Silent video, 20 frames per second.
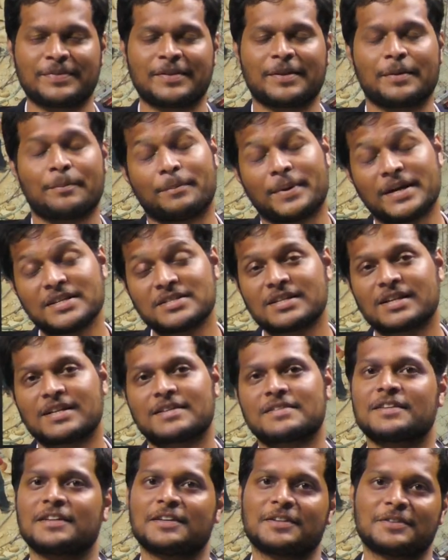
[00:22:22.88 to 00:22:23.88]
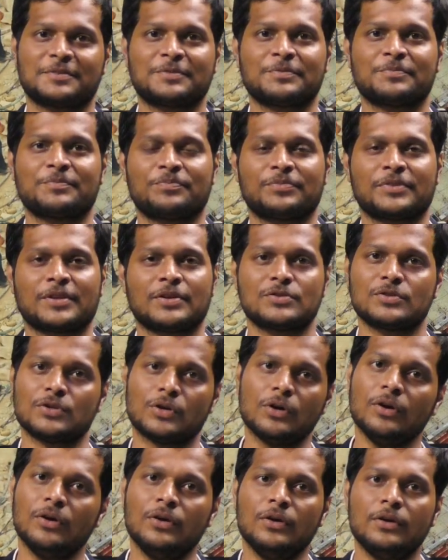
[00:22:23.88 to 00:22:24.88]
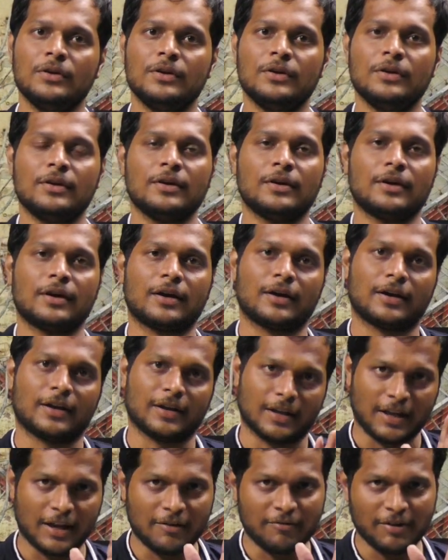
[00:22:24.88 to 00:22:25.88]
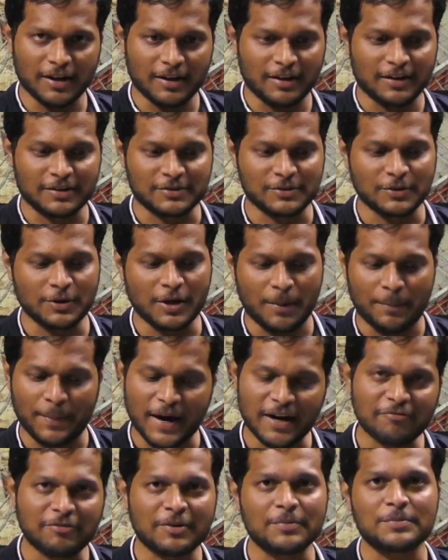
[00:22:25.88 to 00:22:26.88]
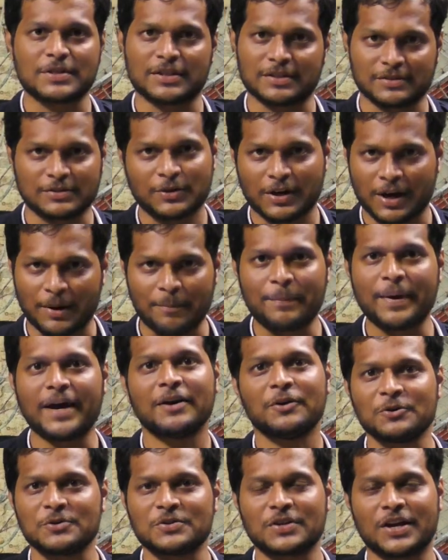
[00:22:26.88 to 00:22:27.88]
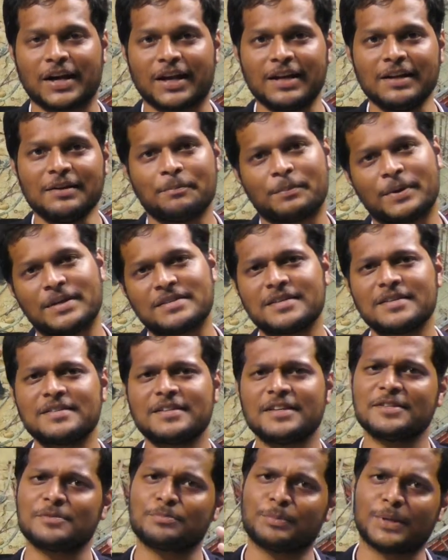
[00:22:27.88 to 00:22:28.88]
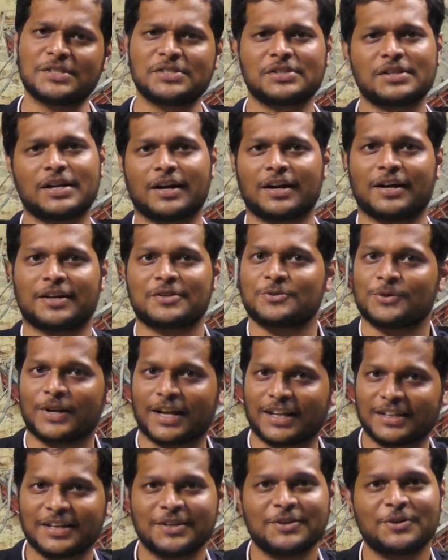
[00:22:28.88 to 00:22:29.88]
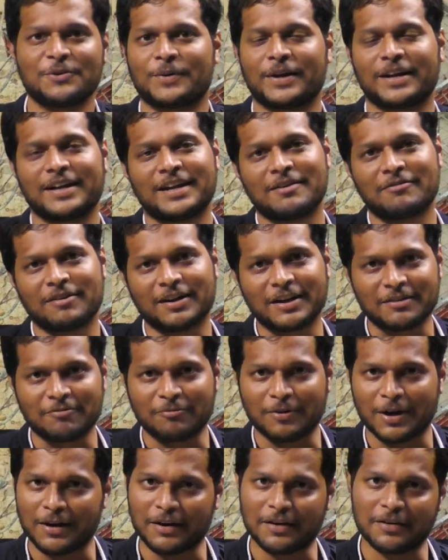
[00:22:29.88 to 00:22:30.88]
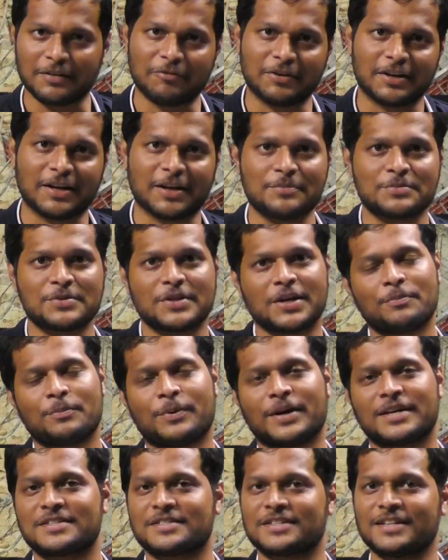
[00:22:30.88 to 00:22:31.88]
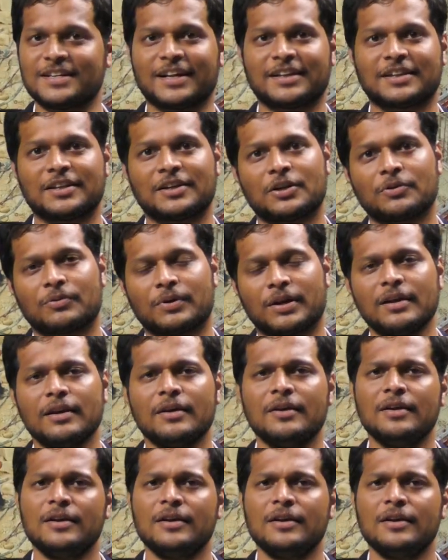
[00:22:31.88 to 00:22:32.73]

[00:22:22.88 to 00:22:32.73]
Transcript: much lesser. So, even so apart from, so compared to soil, PCC is much stronger. So, nothing to worry, even if it absorbs moisture, nothing to worry.